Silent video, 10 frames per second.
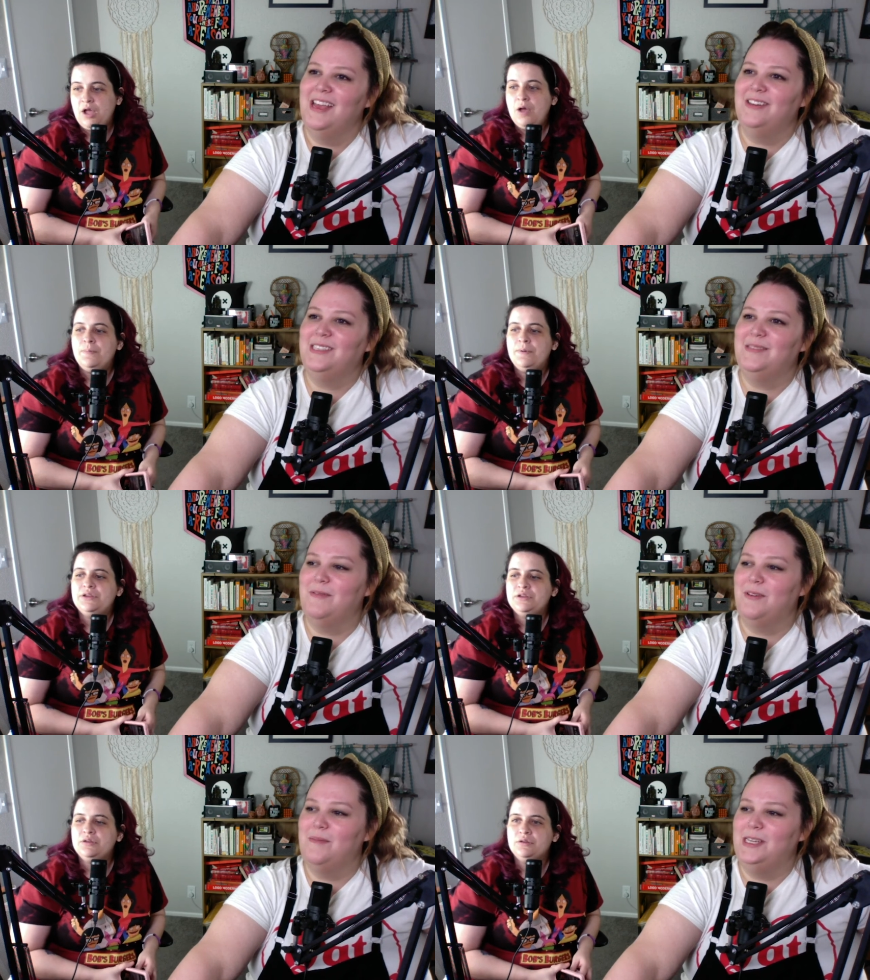Speaker 1: Here's some but,
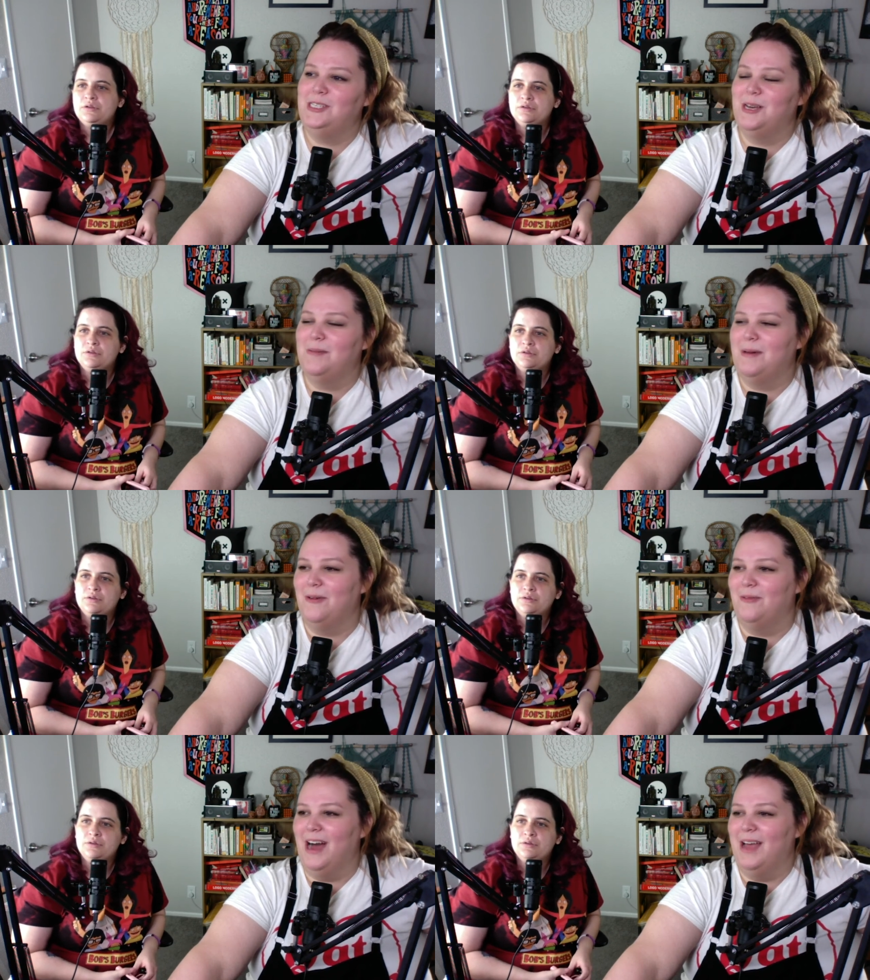information
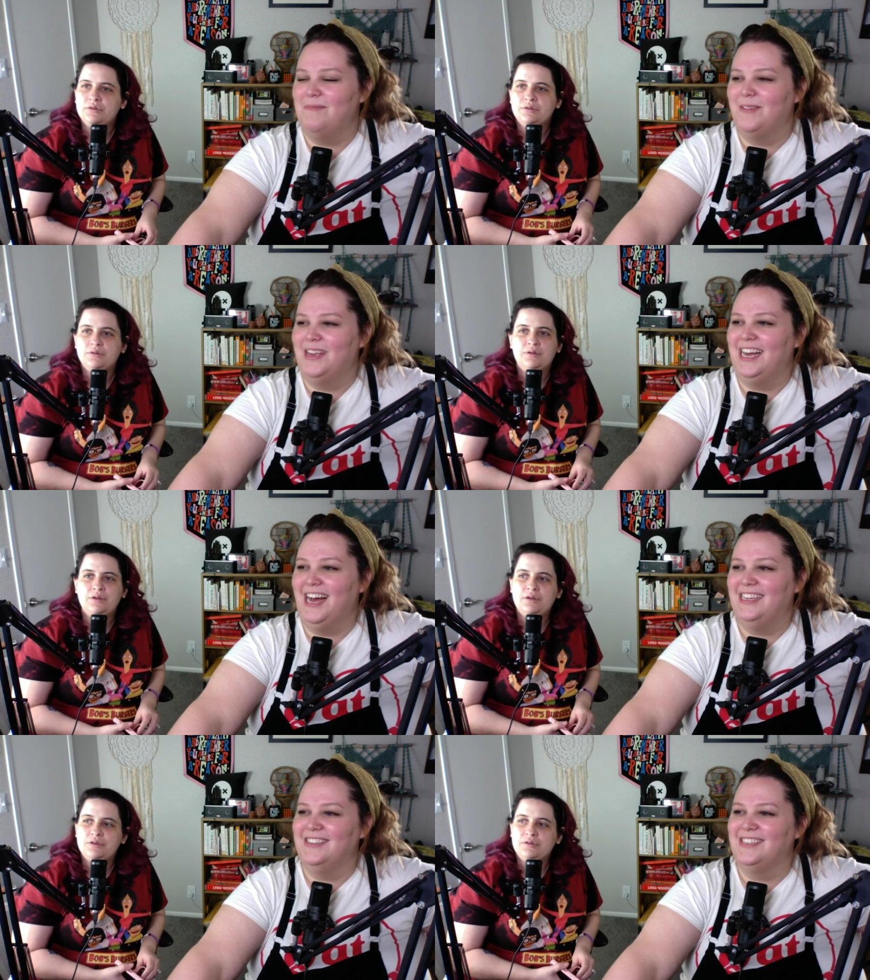about why Marie
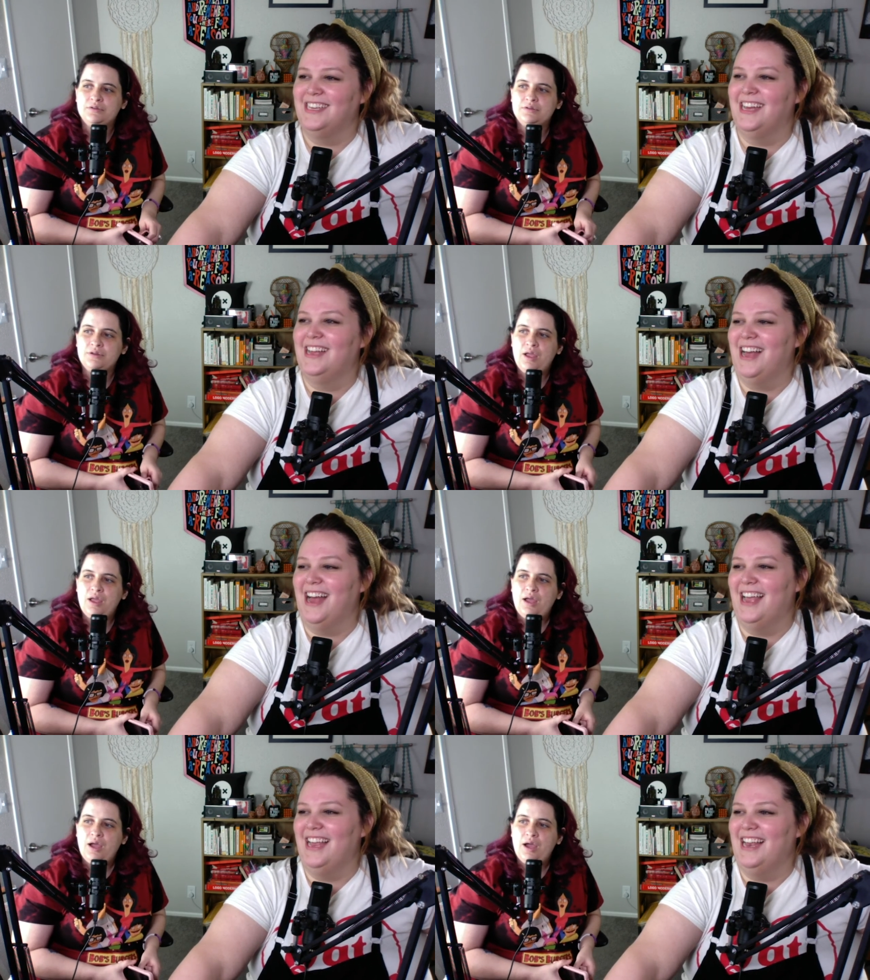Kondo's an
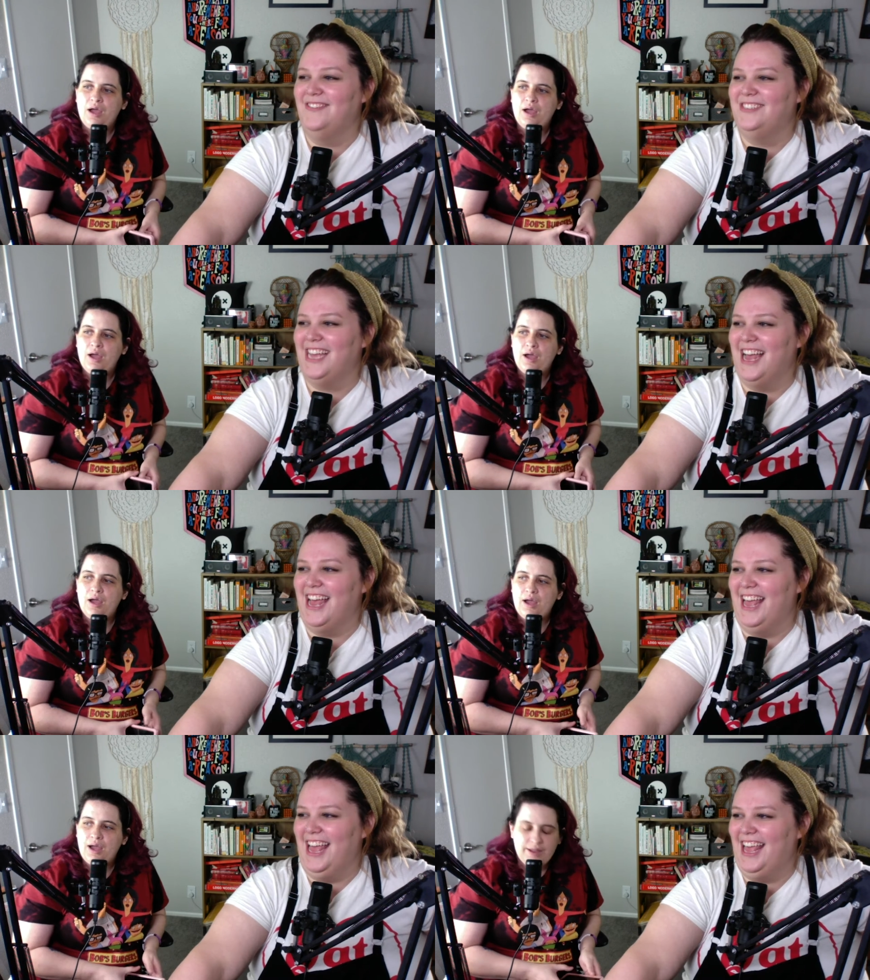INFJ.
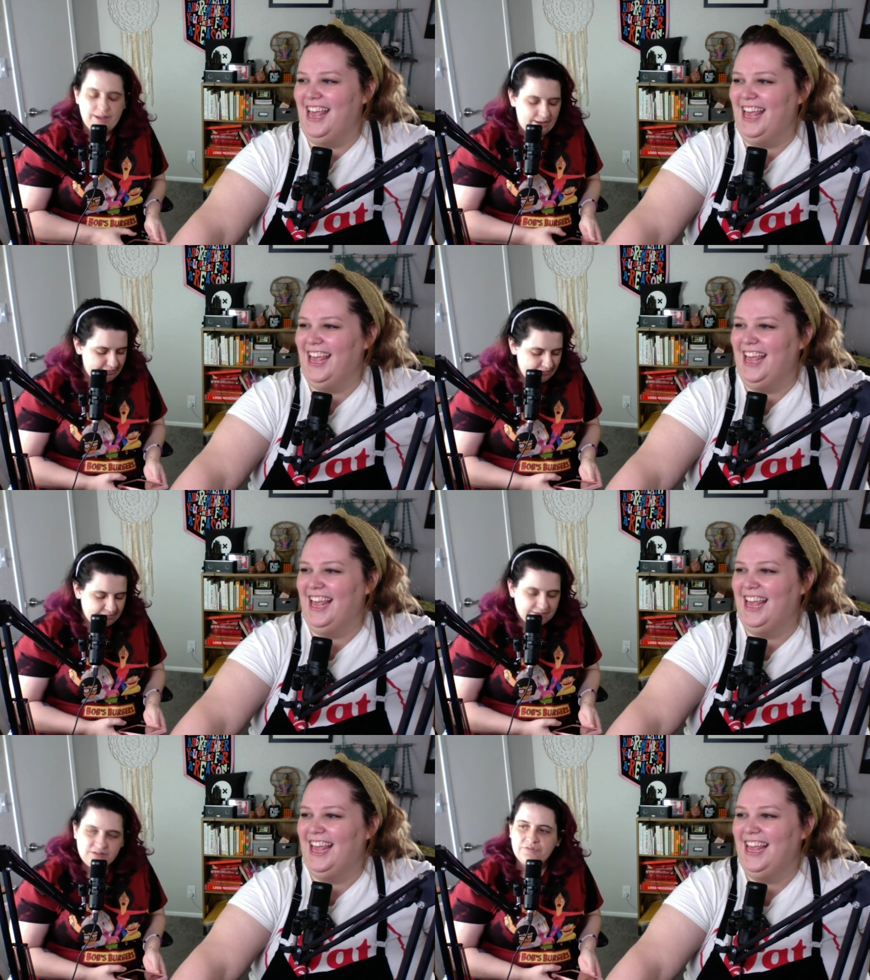
Speaker 2: I, I think
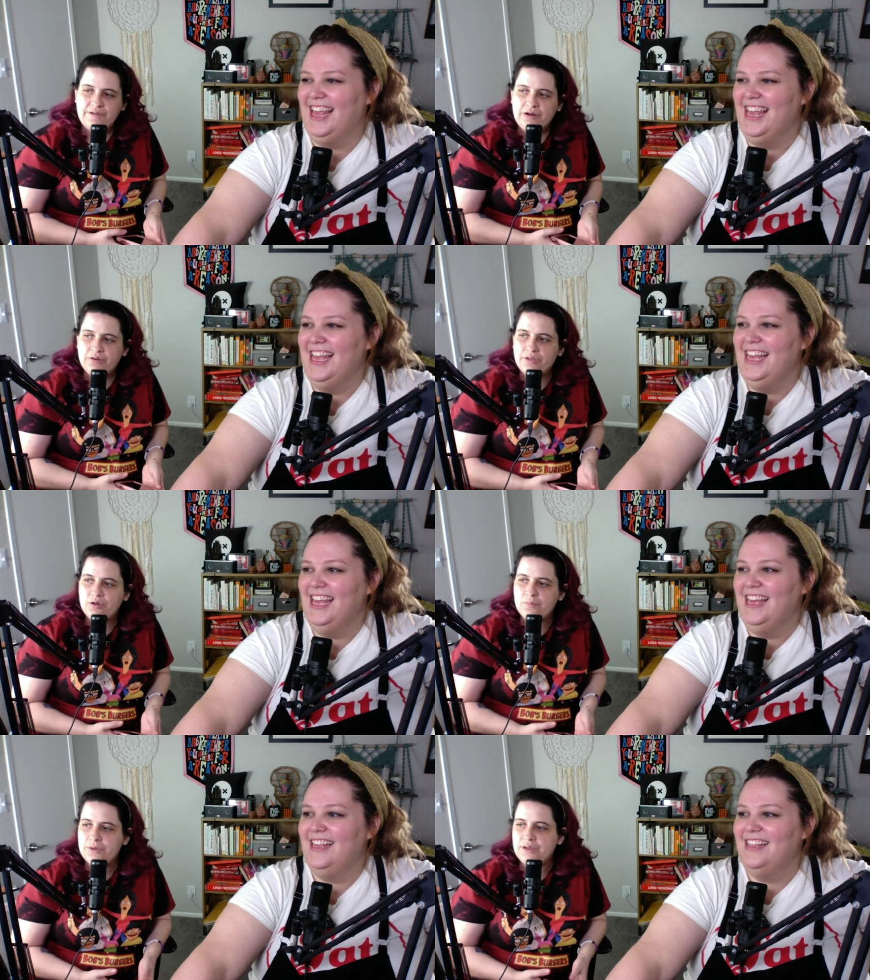that's fair
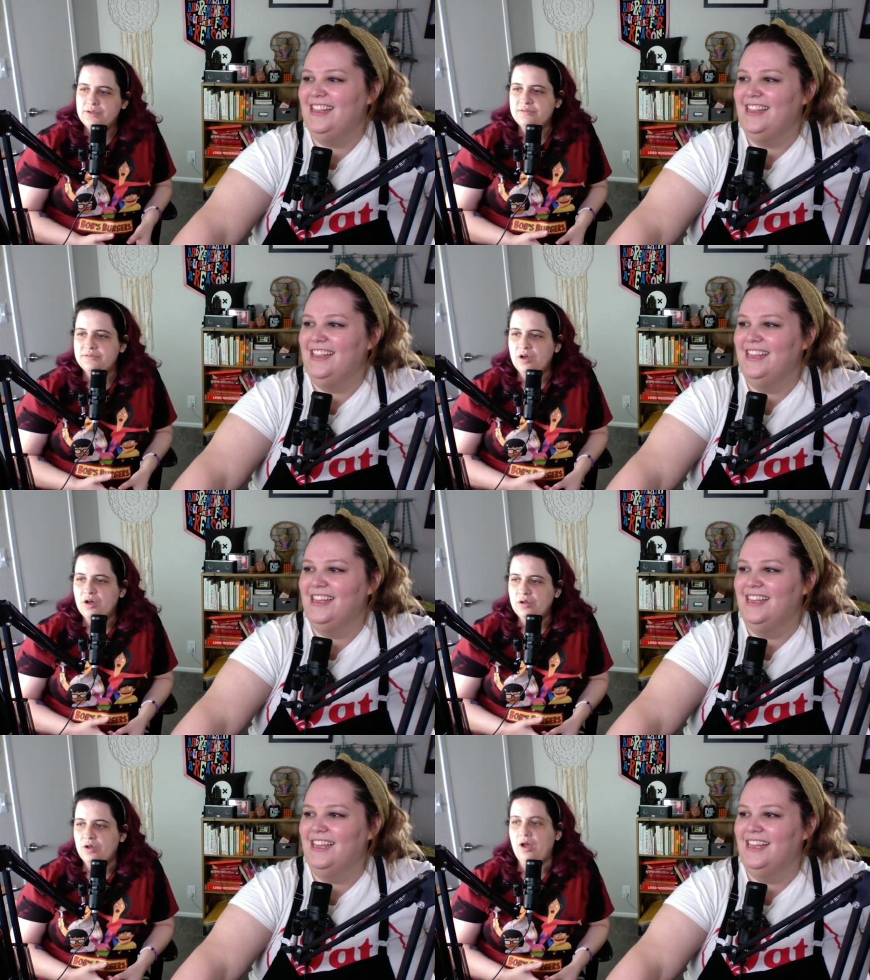though because
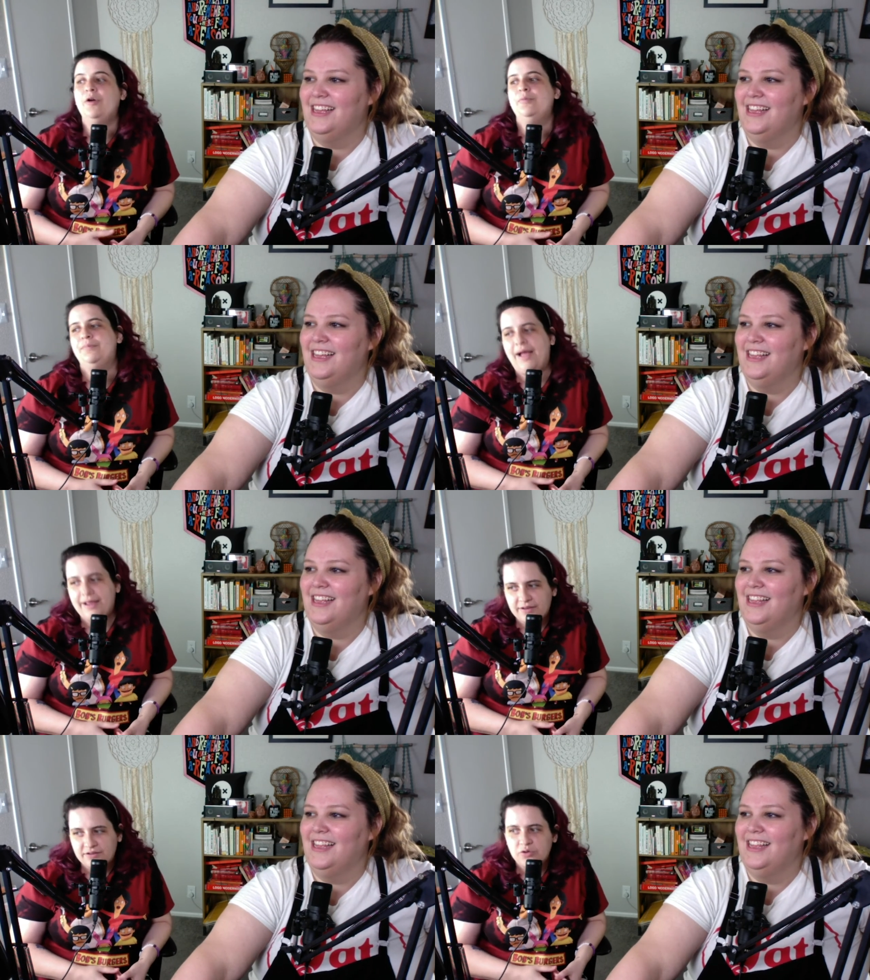I'll, oh
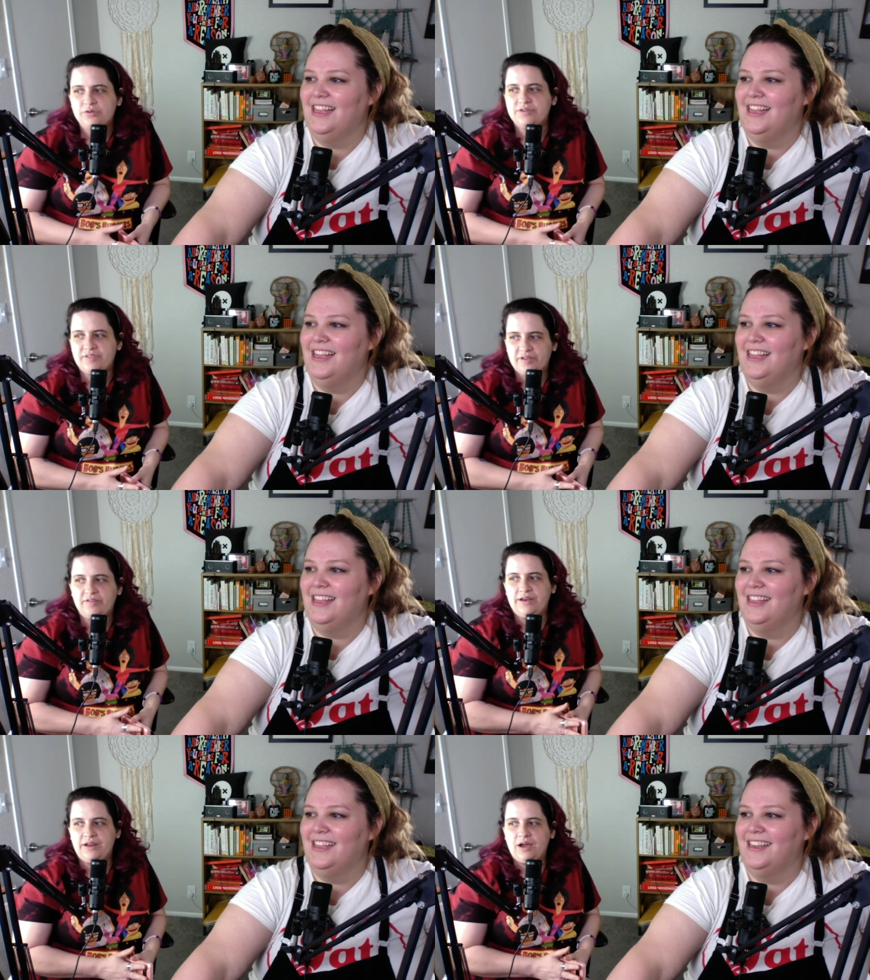I could totally see
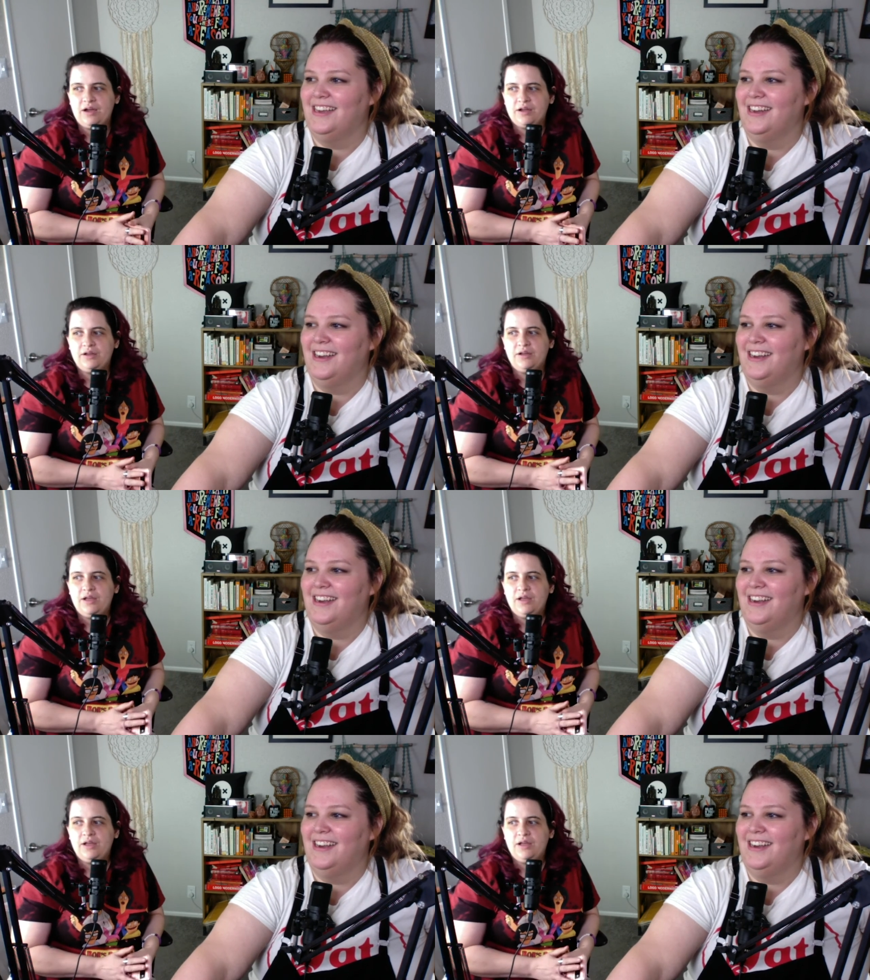Lady Gaga